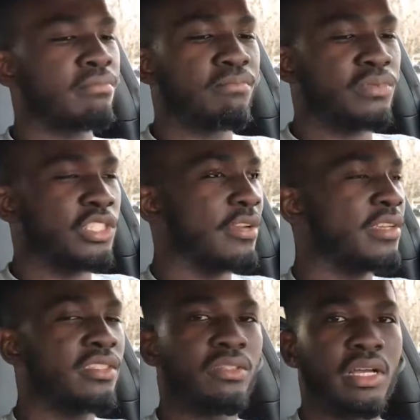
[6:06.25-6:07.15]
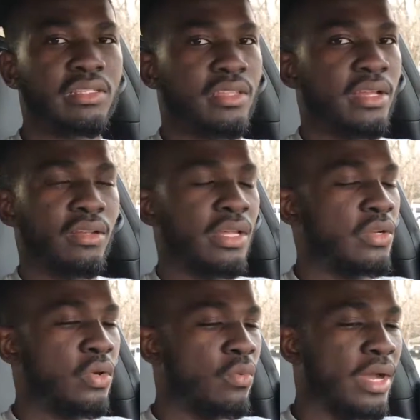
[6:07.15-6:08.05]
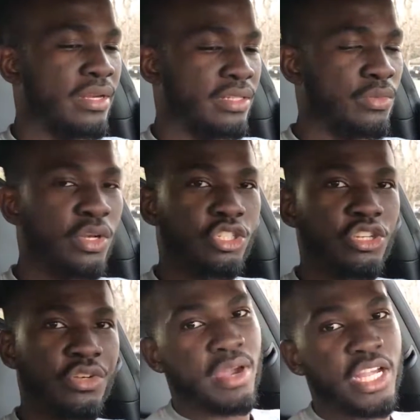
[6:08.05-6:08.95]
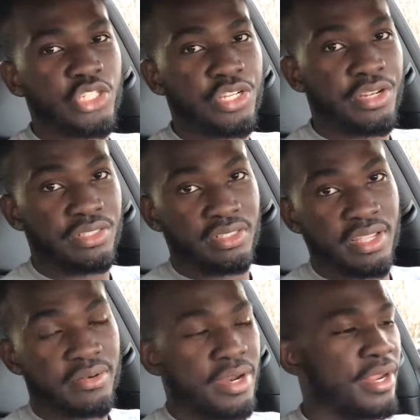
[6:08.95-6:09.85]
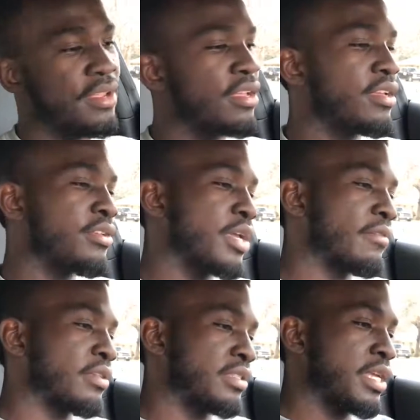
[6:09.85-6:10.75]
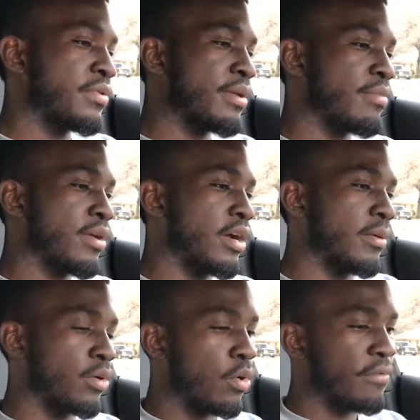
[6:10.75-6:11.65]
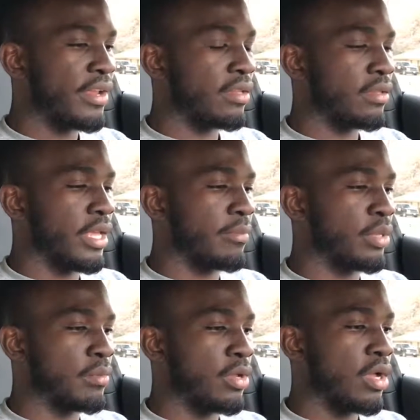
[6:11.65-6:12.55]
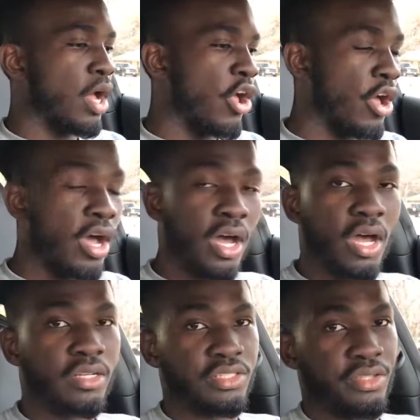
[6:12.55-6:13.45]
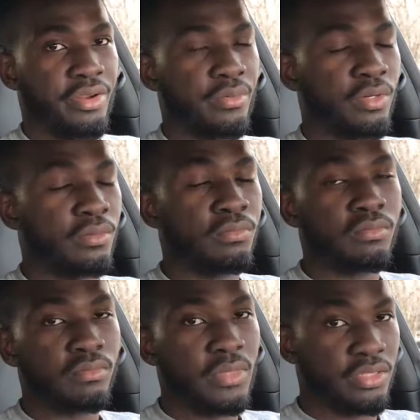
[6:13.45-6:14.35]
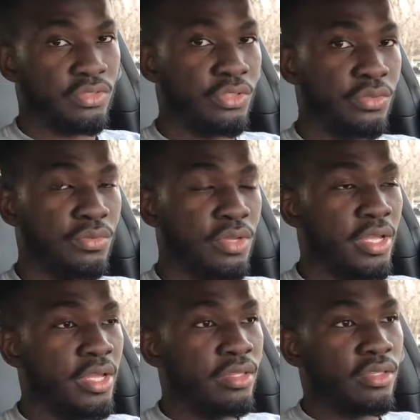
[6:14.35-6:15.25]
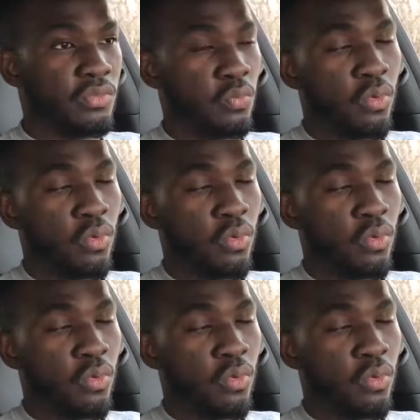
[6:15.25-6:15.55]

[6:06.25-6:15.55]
I don't know why Chevy does that. I don't know why. not enough to remind you that in a Stingray, you have a Stingray Corvette emblem on the steering wheel. That's 2.